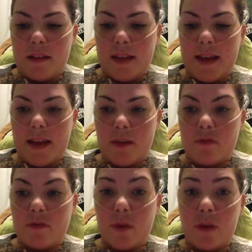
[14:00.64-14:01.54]
they
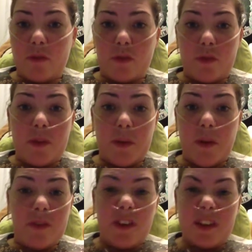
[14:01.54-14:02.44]

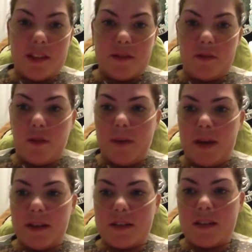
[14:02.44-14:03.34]
won't fund it for me,
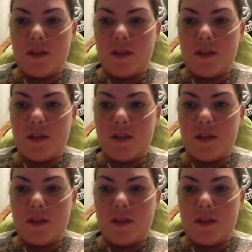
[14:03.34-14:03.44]
because they're